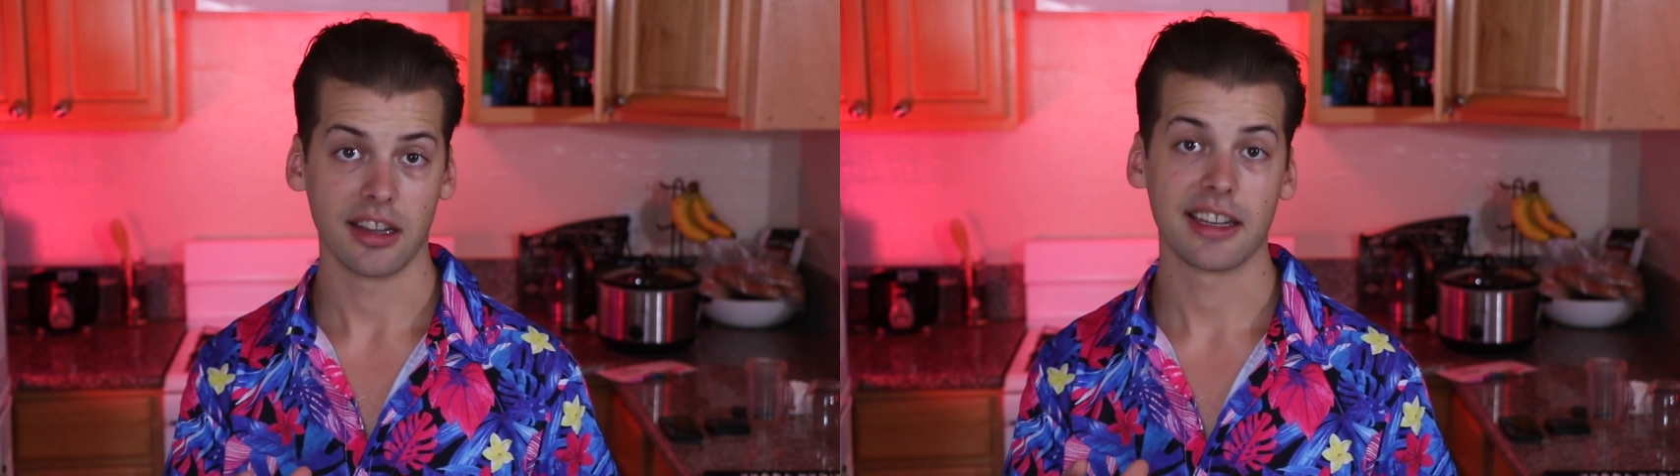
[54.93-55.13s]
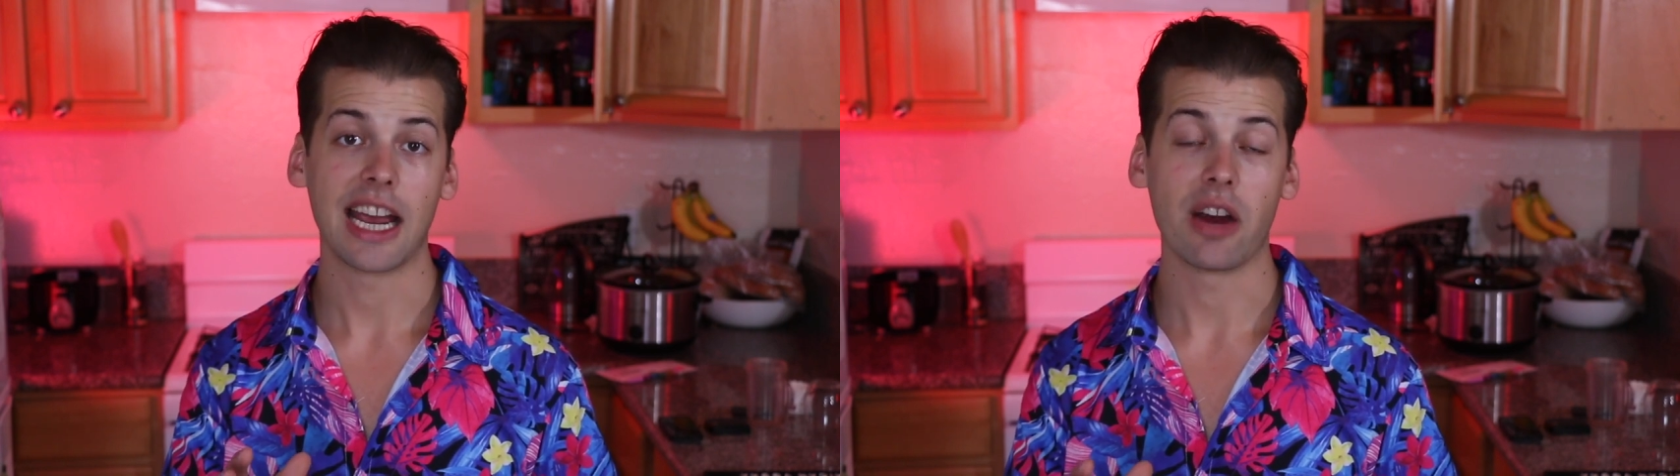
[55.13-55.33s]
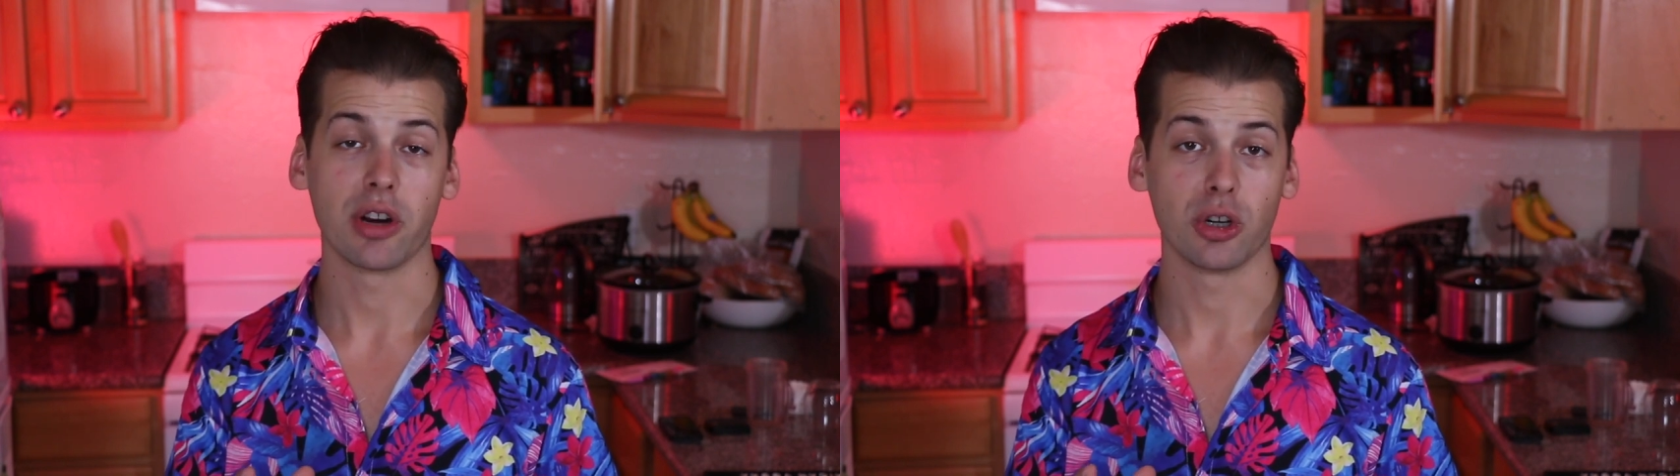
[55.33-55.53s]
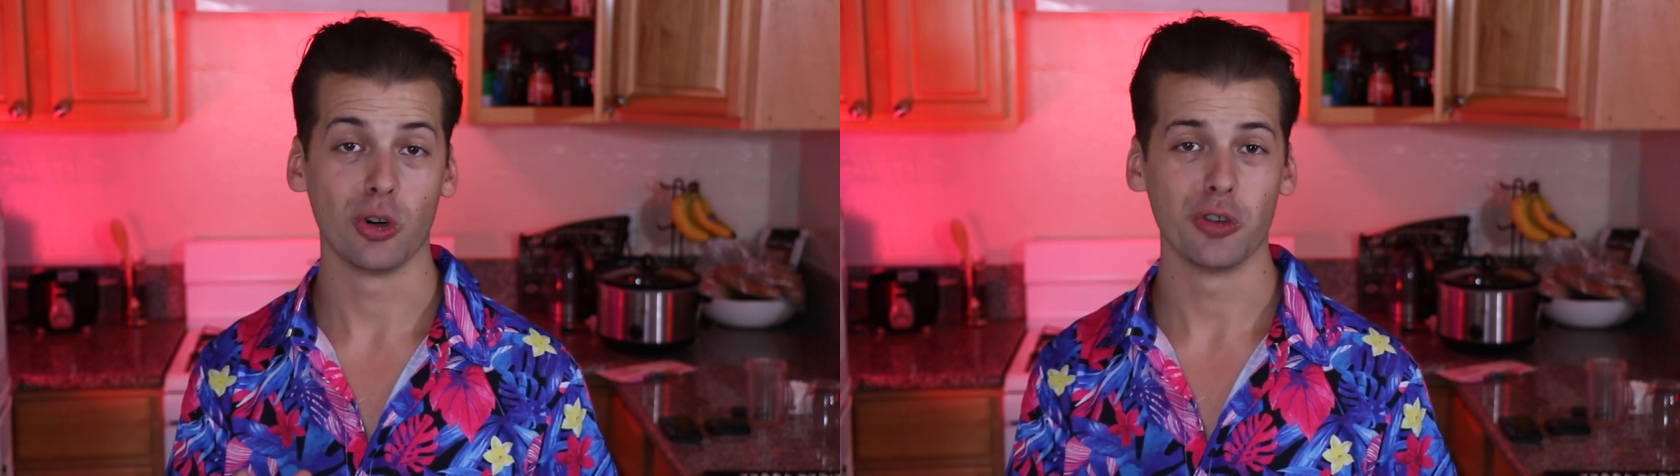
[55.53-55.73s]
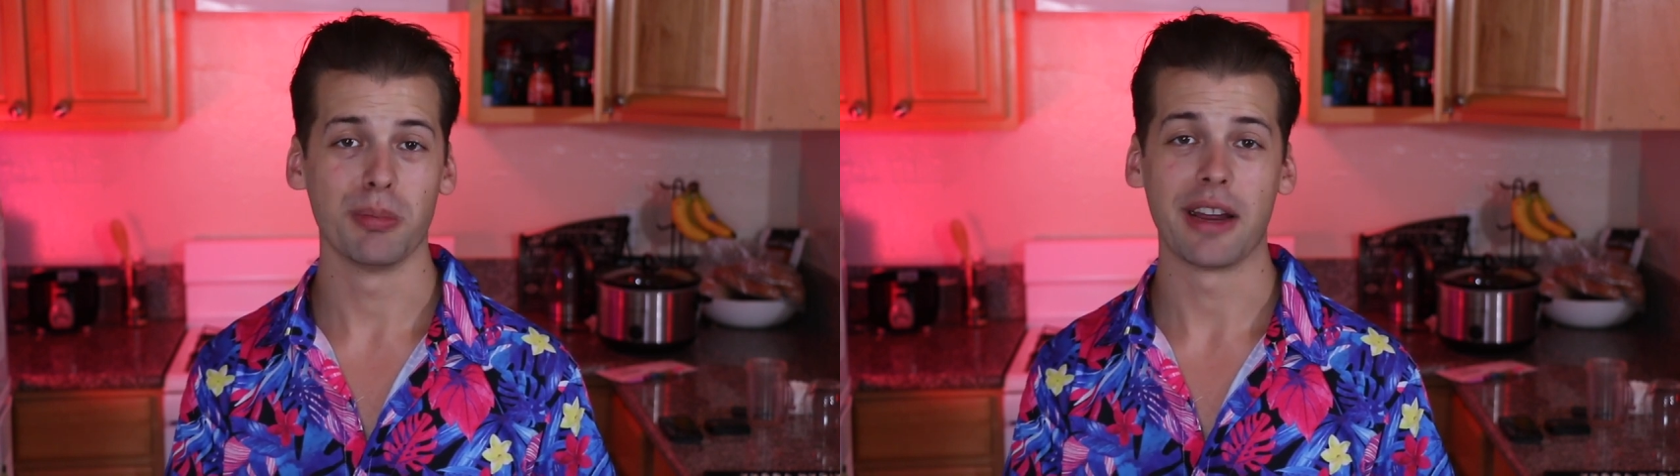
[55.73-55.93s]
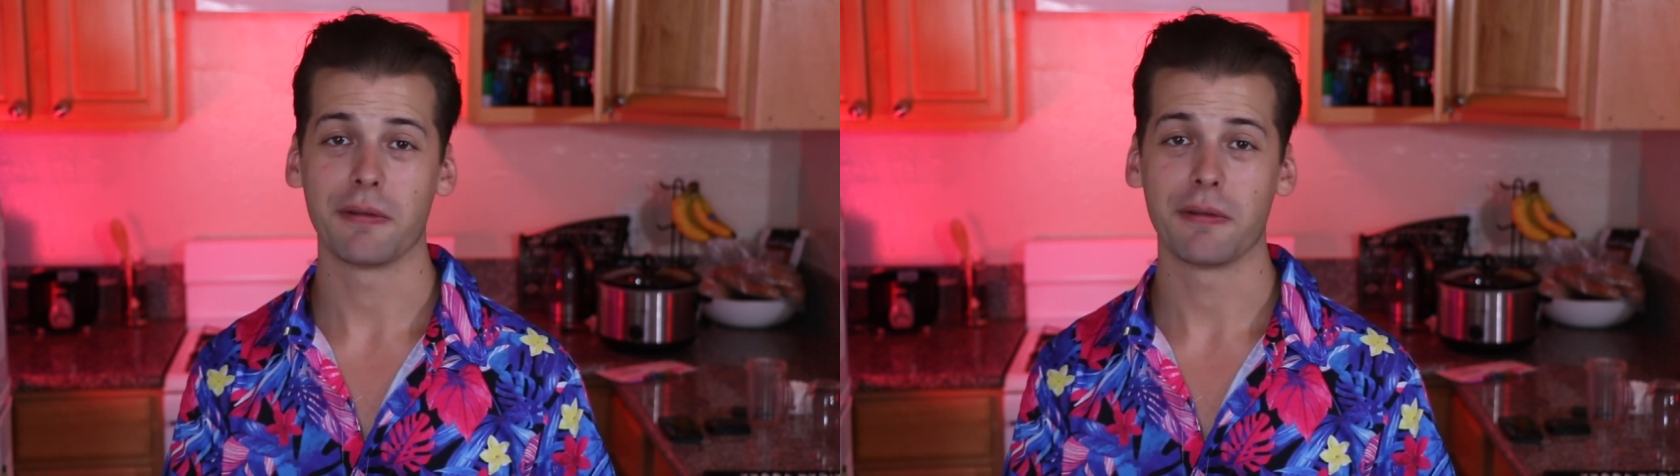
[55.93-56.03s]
the Kerrygold, my